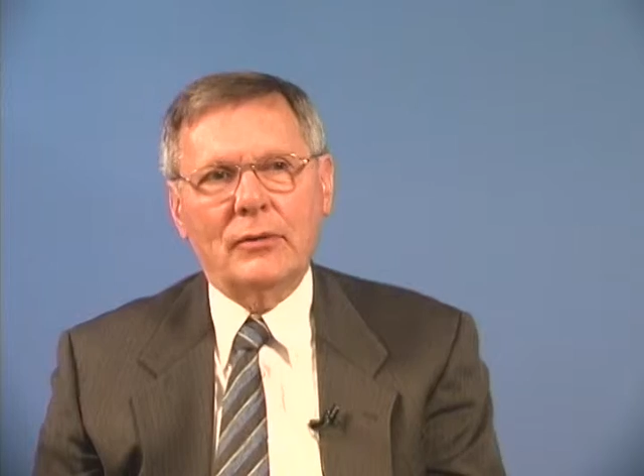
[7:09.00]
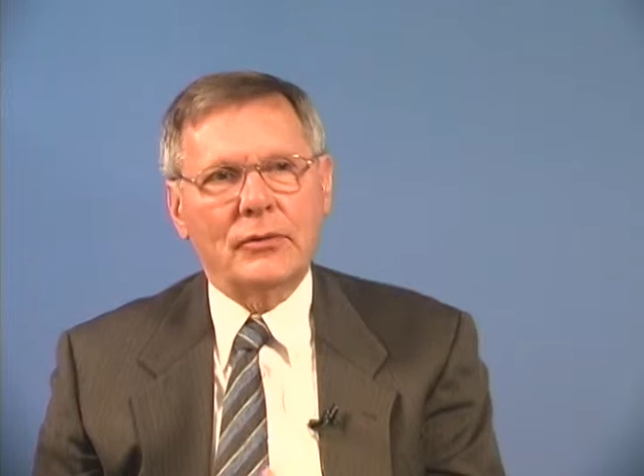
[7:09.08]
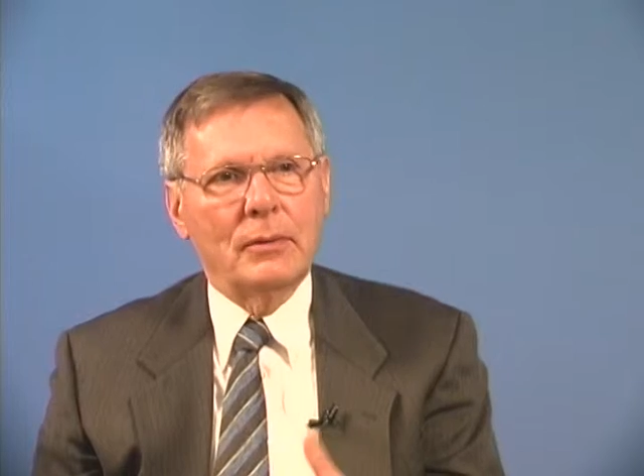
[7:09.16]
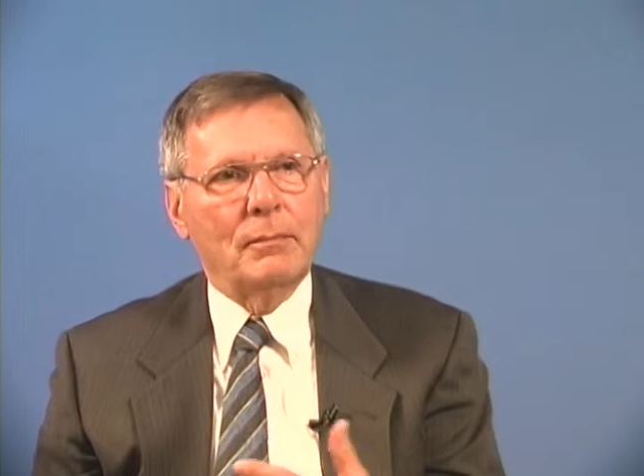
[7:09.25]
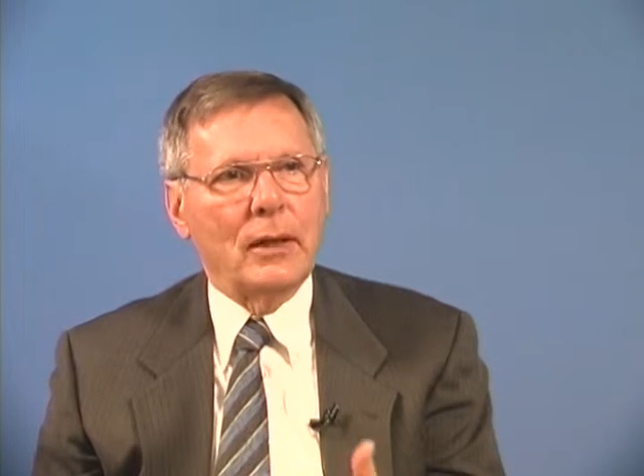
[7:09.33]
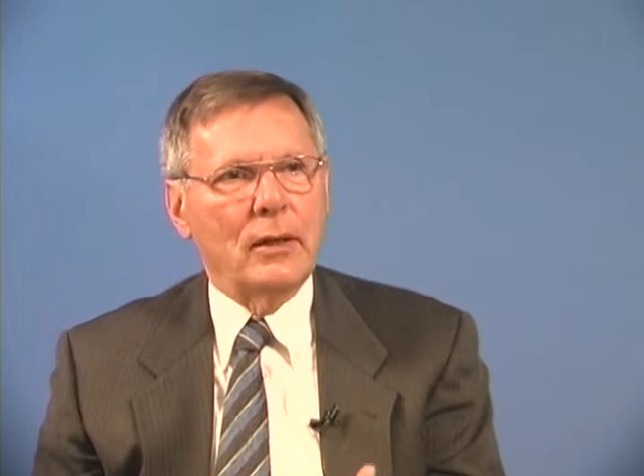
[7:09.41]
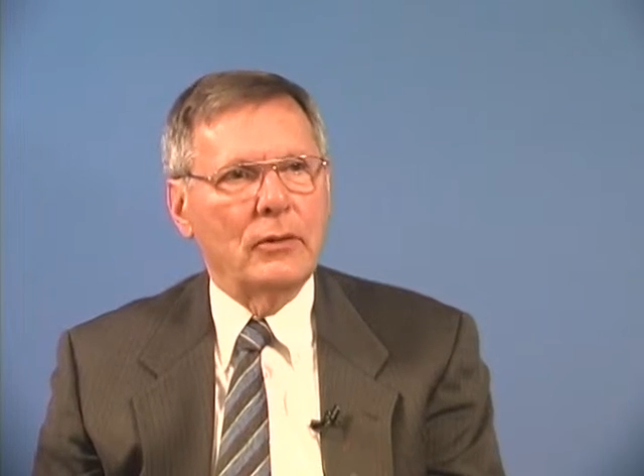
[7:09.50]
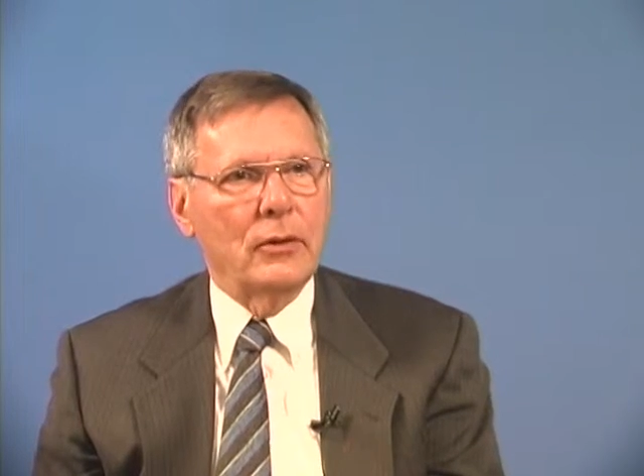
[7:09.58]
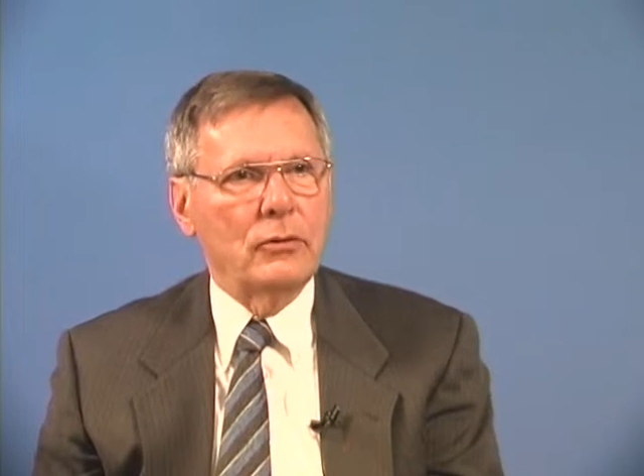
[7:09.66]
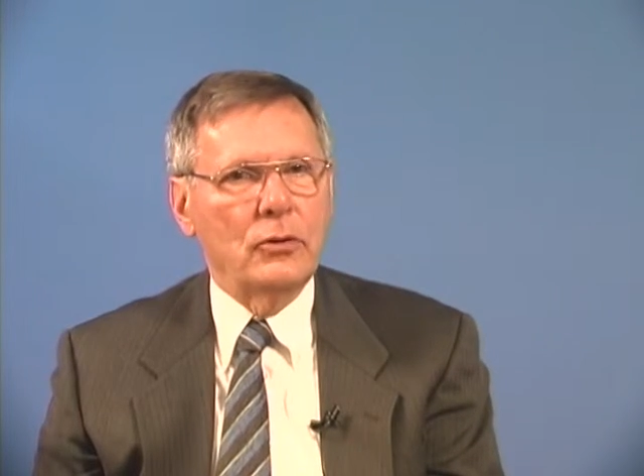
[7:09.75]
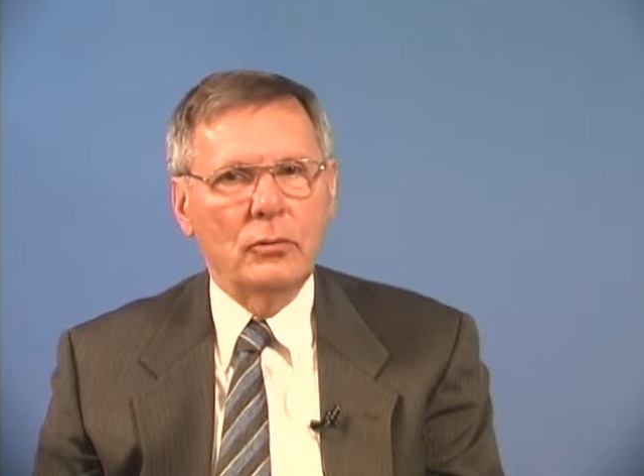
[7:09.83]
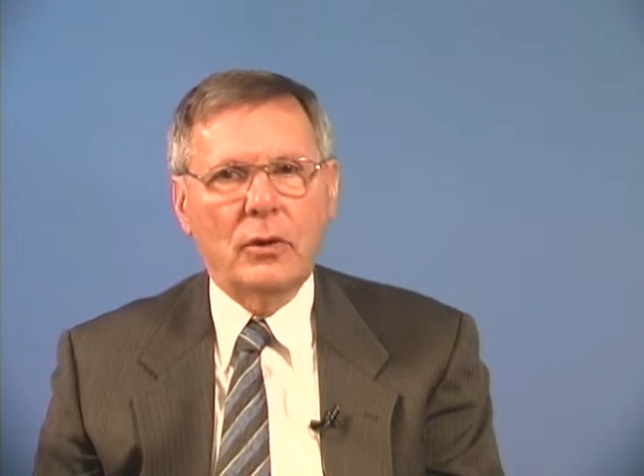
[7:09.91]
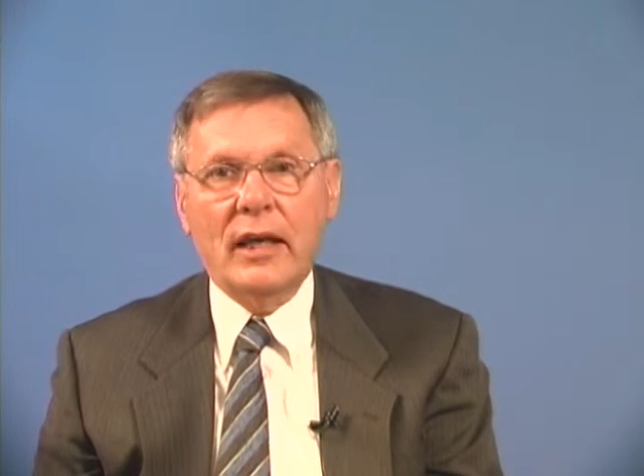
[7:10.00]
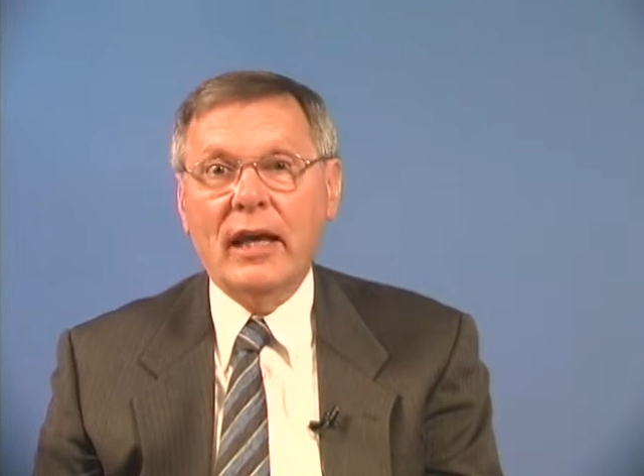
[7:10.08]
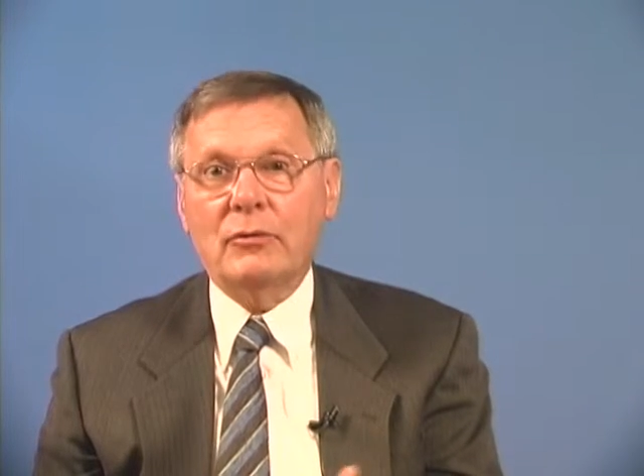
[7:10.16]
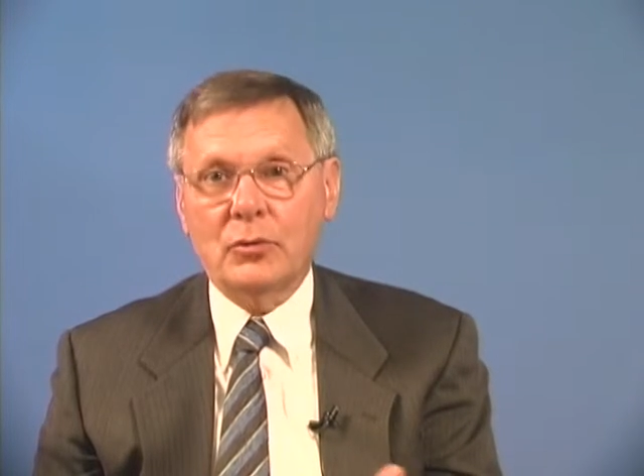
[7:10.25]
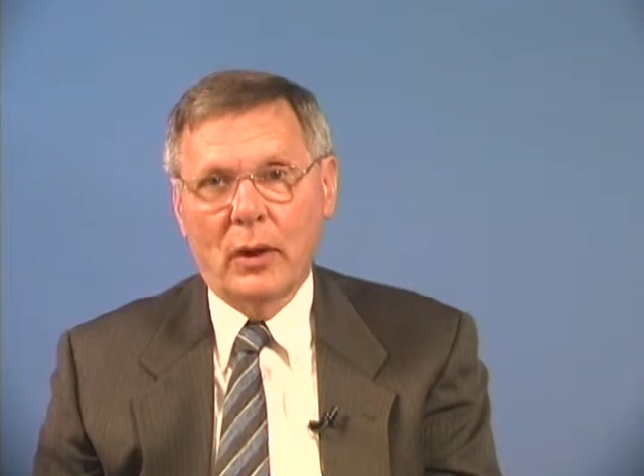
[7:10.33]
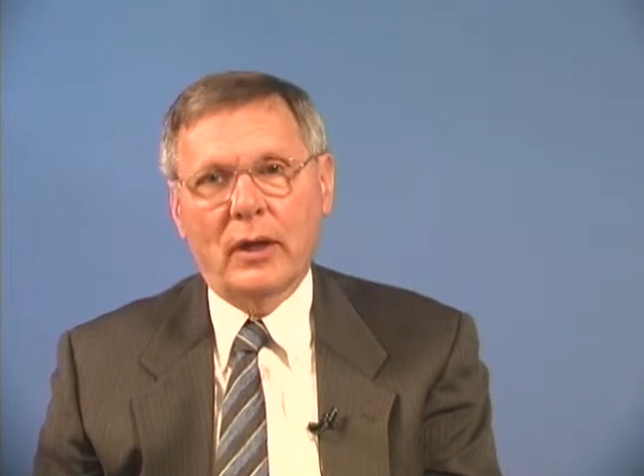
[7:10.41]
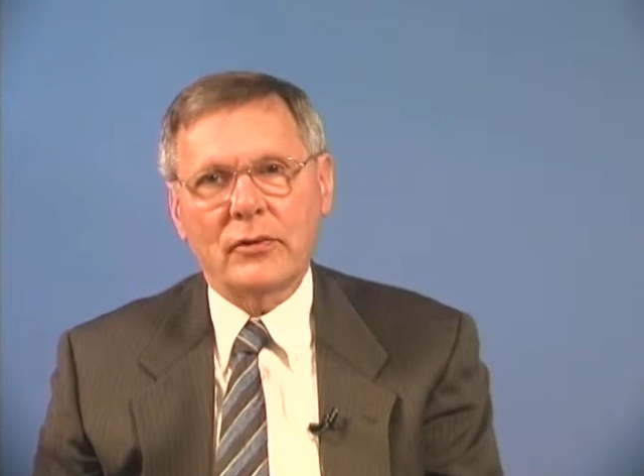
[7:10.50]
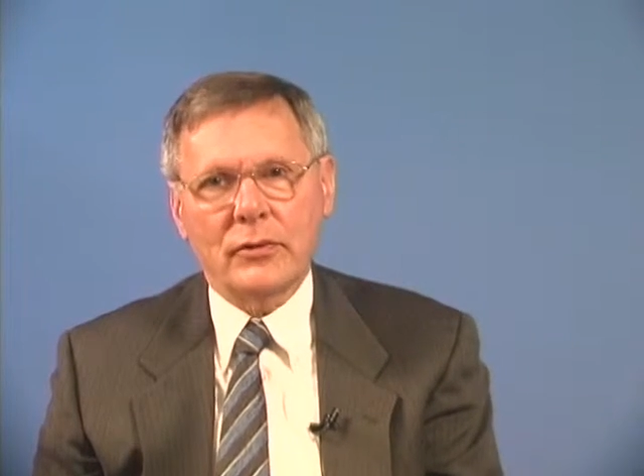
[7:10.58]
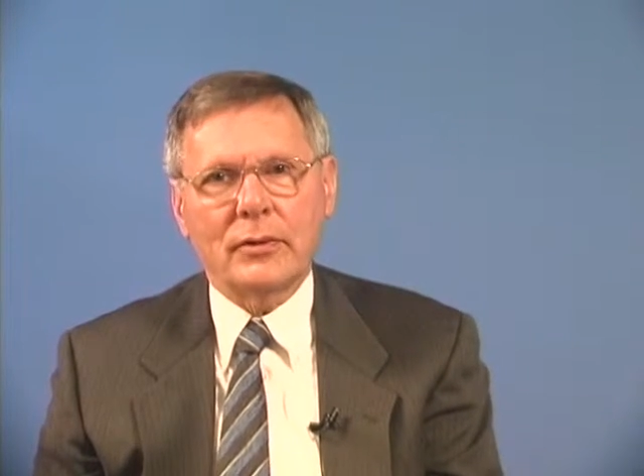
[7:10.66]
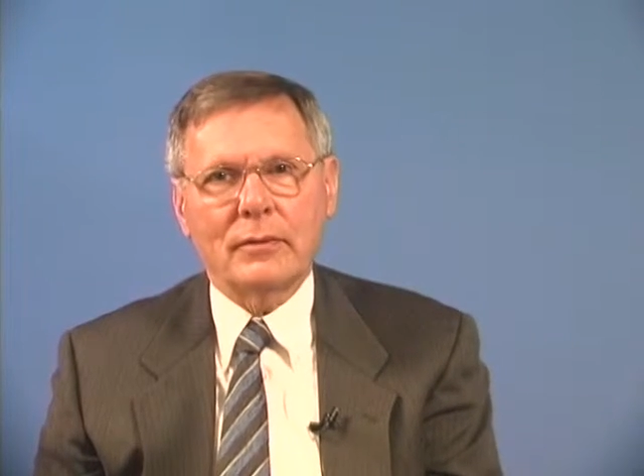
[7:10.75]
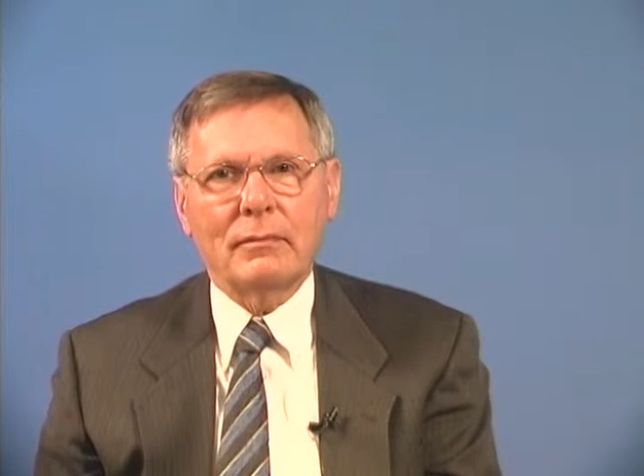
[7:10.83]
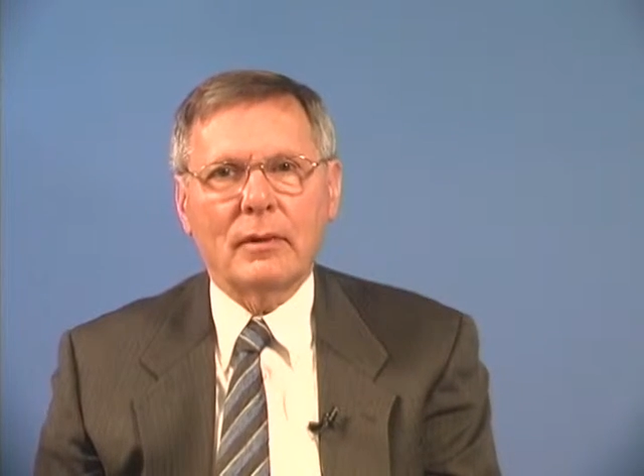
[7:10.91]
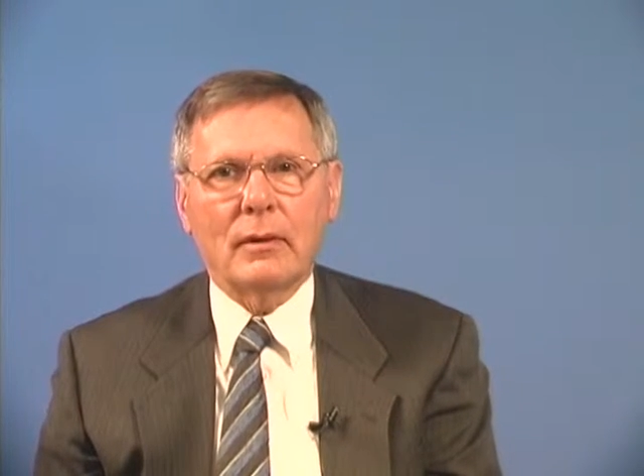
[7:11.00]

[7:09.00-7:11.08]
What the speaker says: somebody that you can trust,